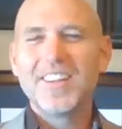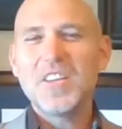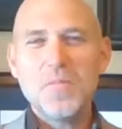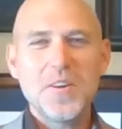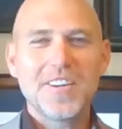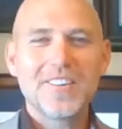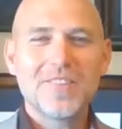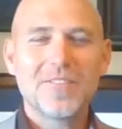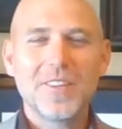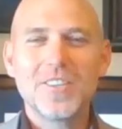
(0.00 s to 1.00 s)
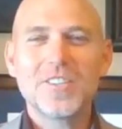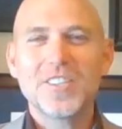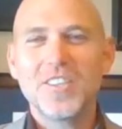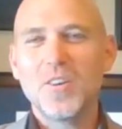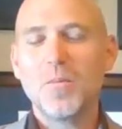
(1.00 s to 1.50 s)
the American
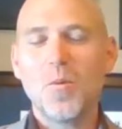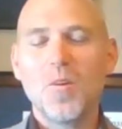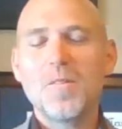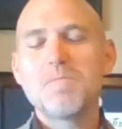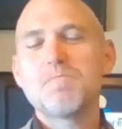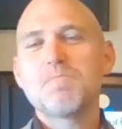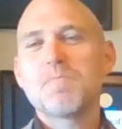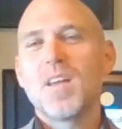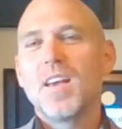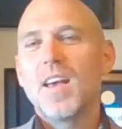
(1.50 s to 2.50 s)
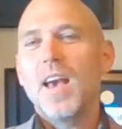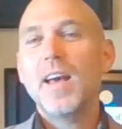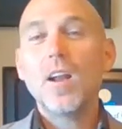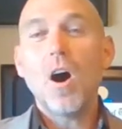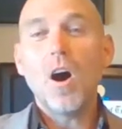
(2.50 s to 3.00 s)
Revolution or more,
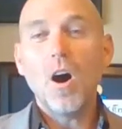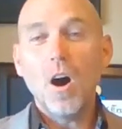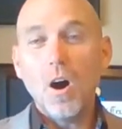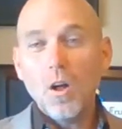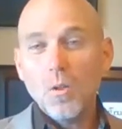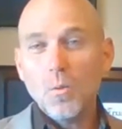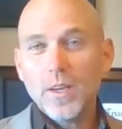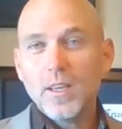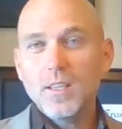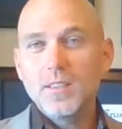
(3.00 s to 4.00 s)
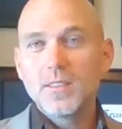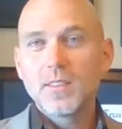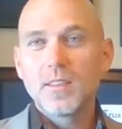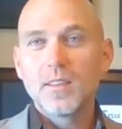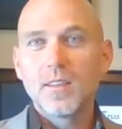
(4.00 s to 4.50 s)
had
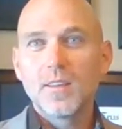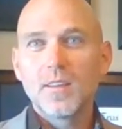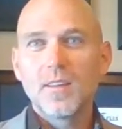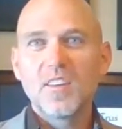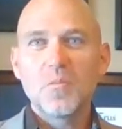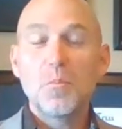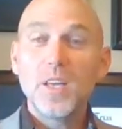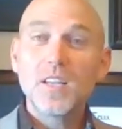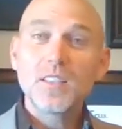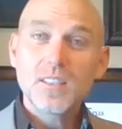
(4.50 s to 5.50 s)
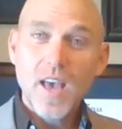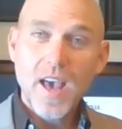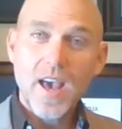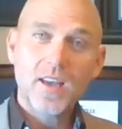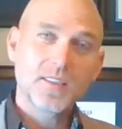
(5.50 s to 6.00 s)
always been
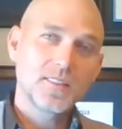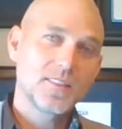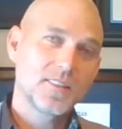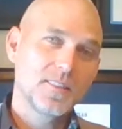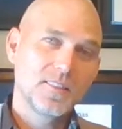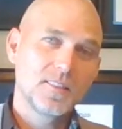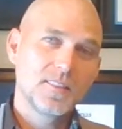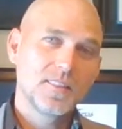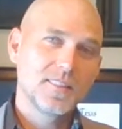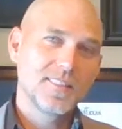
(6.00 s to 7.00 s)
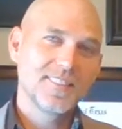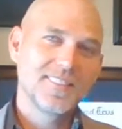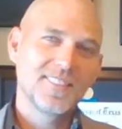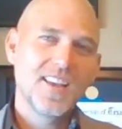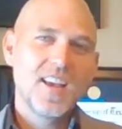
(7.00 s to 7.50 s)
taxed.
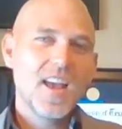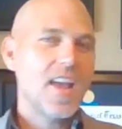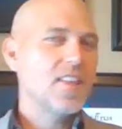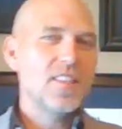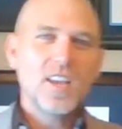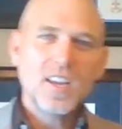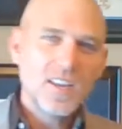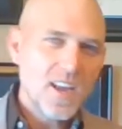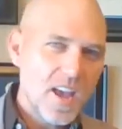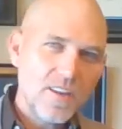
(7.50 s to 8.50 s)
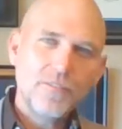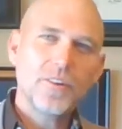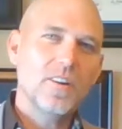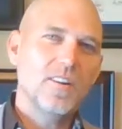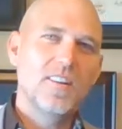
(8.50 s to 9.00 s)
And they
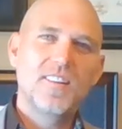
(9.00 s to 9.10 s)
never